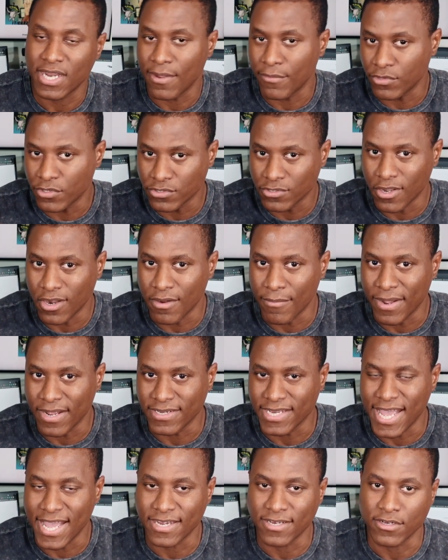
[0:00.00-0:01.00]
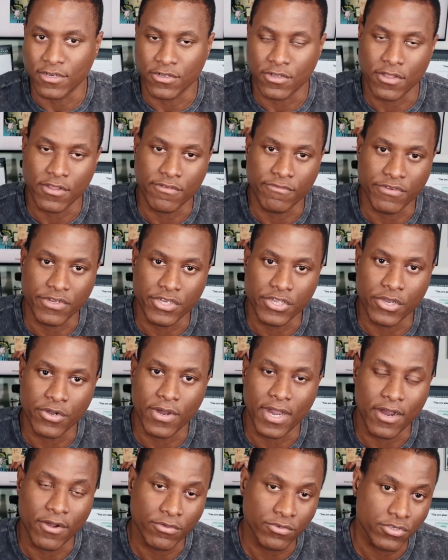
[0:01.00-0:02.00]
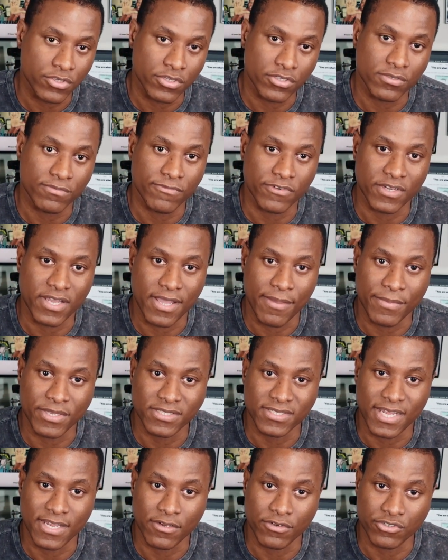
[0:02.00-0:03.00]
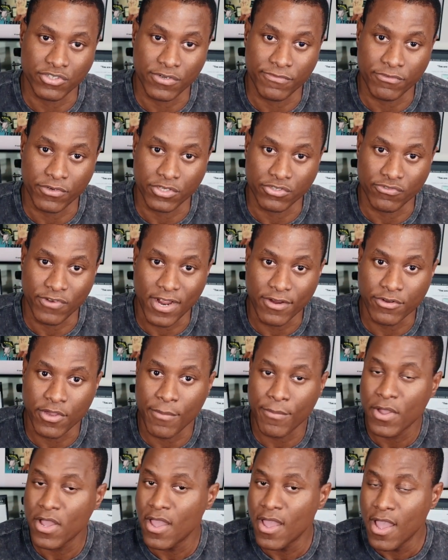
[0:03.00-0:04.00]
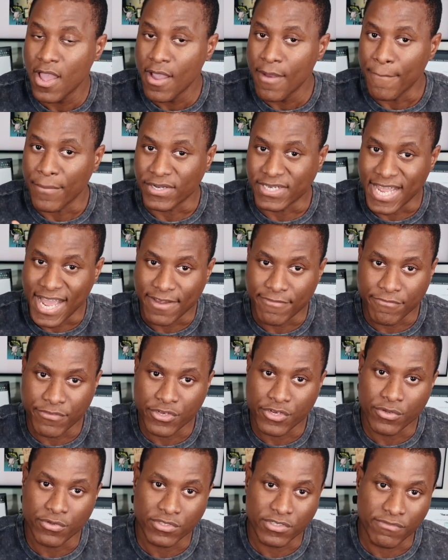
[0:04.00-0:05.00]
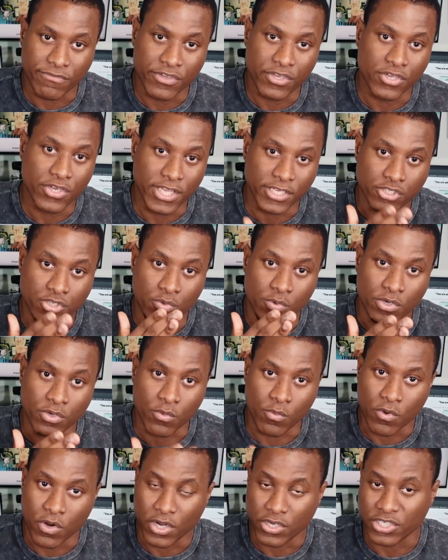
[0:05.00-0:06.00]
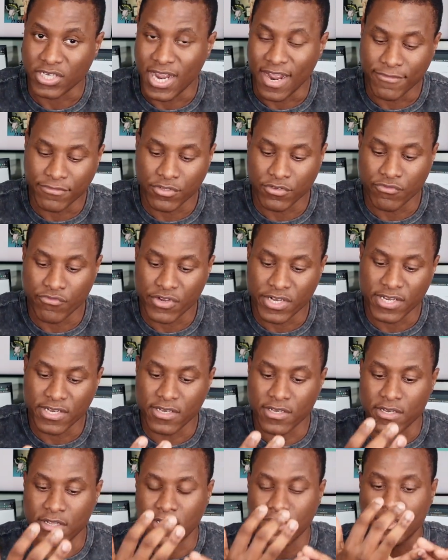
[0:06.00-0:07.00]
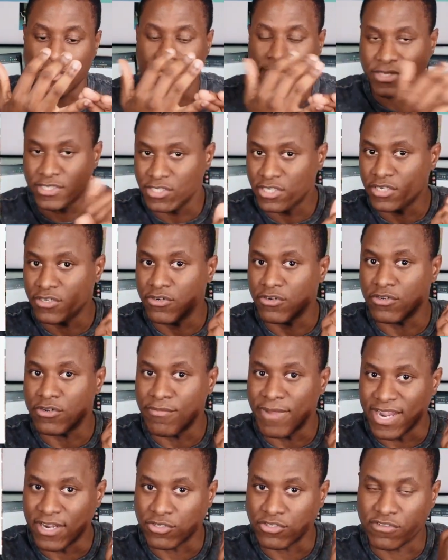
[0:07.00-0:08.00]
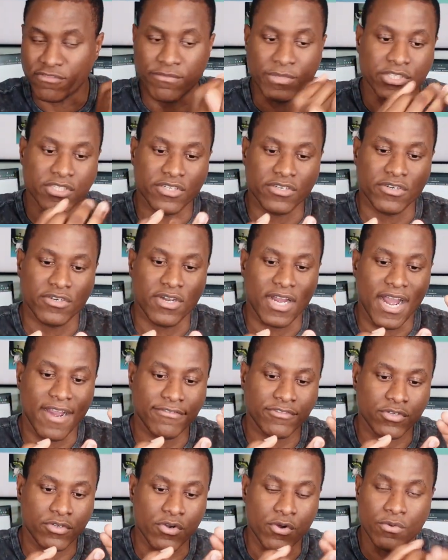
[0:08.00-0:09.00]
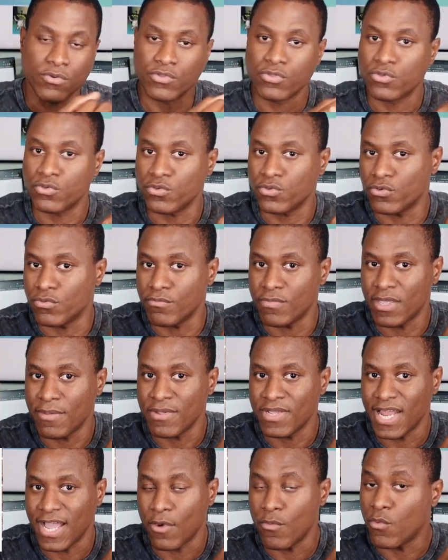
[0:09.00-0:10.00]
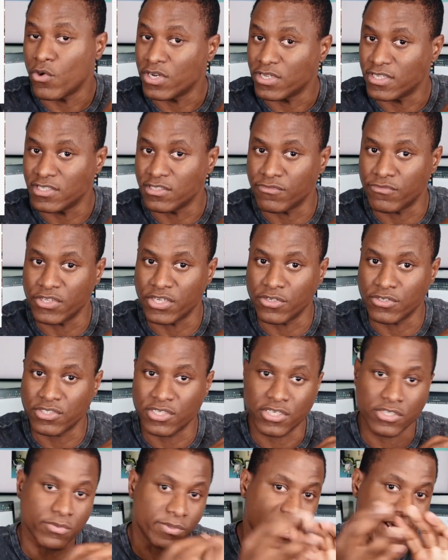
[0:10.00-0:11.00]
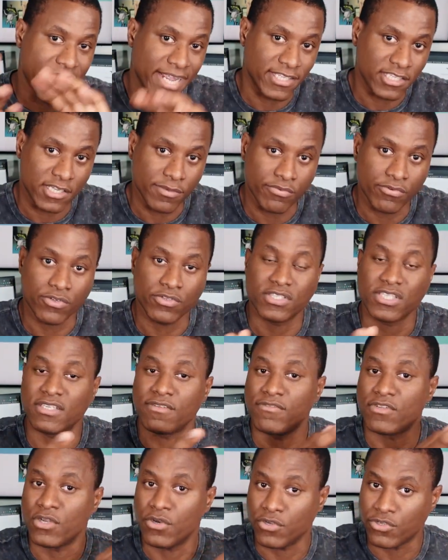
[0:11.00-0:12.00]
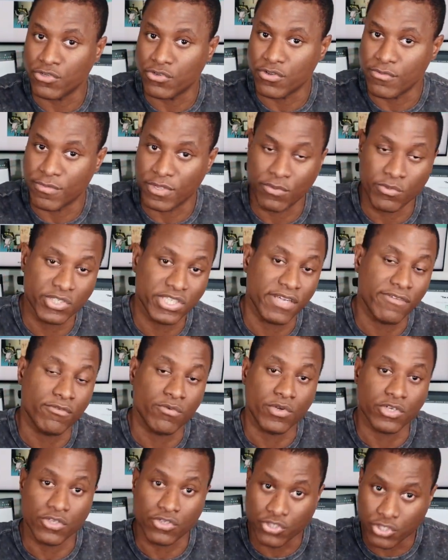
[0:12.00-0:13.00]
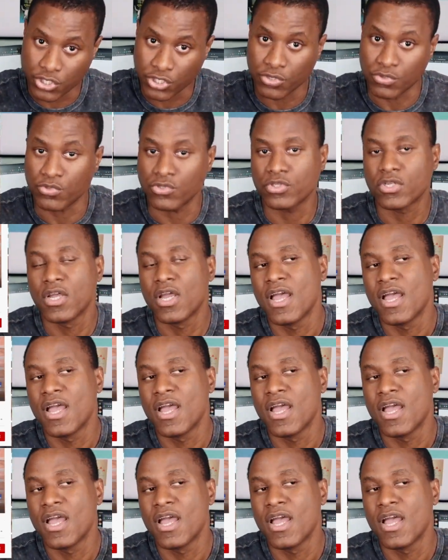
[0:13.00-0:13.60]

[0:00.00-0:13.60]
I'm going to talk about that in another video. I also use them for the MS-900 for his roundup. But that video is a video that you want to watch after reading the material, the Microsoft material, after going through maybe like one of these video series, whether IT Pro TV or Udemy, whichever one you choose.